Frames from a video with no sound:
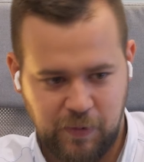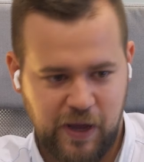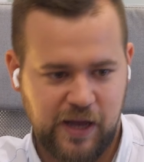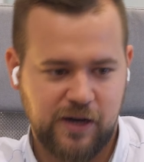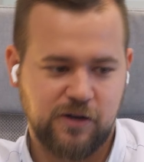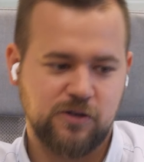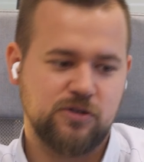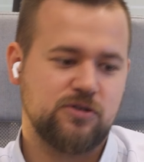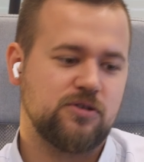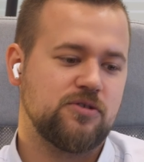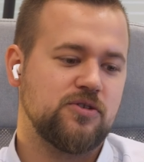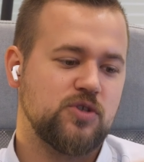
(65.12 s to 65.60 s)

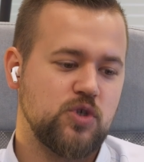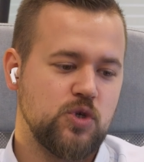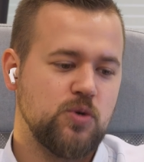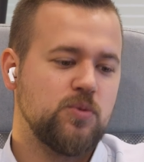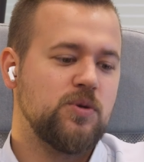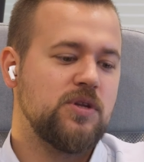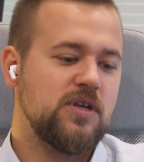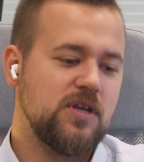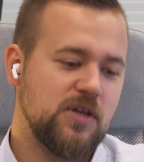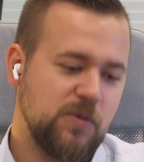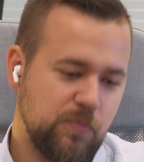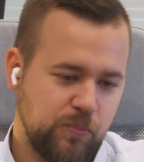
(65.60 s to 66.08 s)
managers you
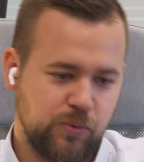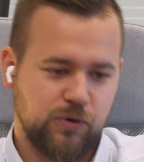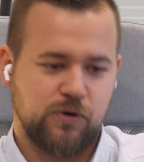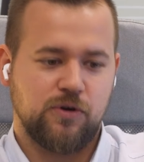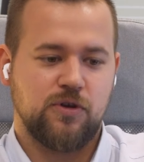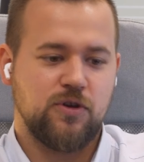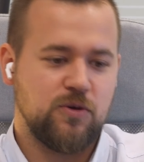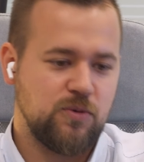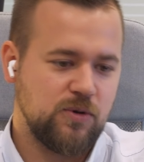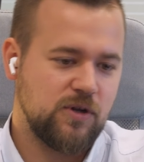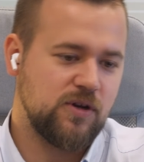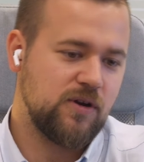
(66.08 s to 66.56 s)
need per
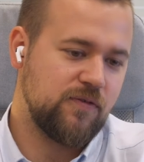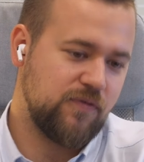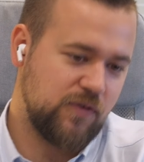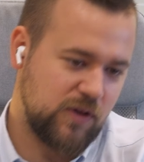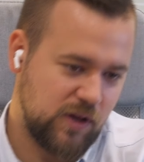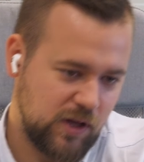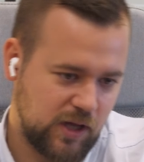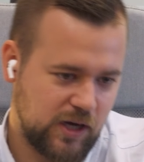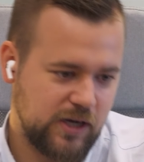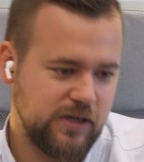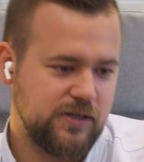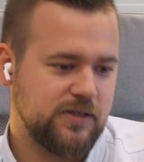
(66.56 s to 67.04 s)
unit of
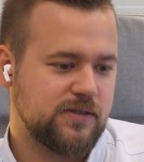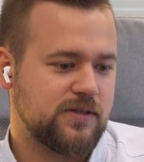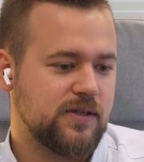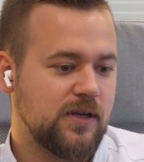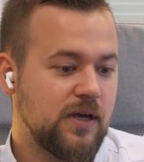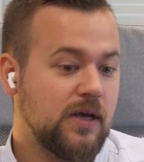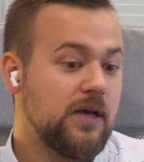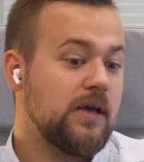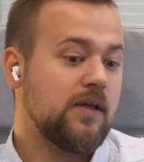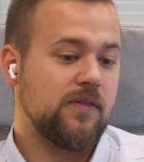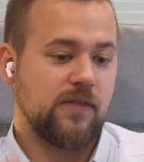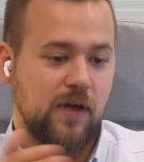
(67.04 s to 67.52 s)
client,
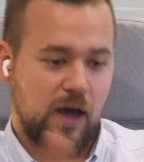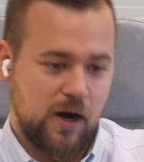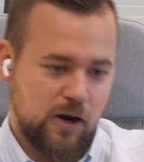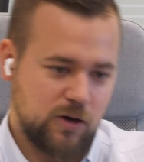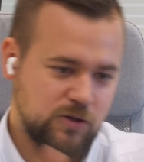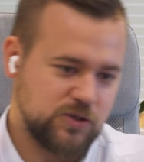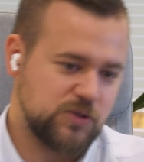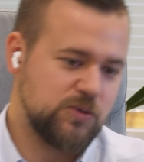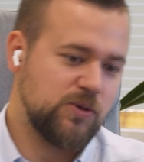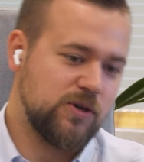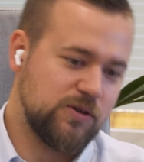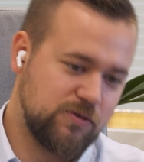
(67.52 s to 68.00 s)
that
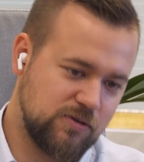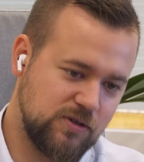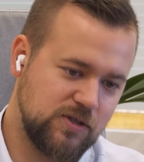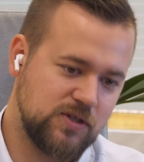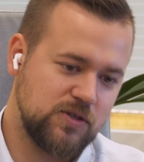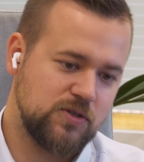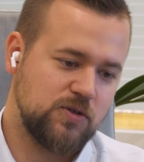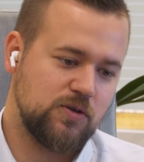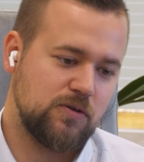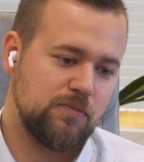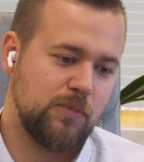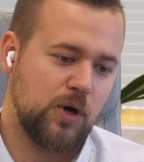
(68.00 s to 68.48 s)
also
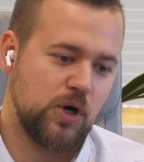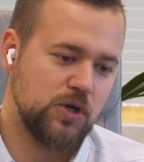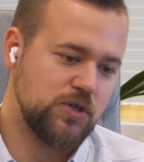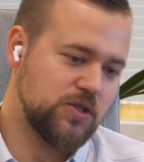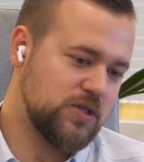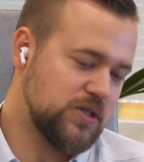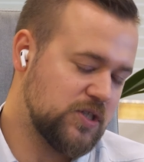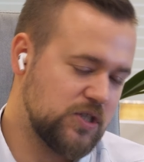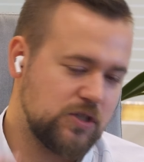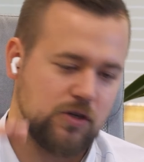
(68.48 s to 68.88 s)
increases your margins.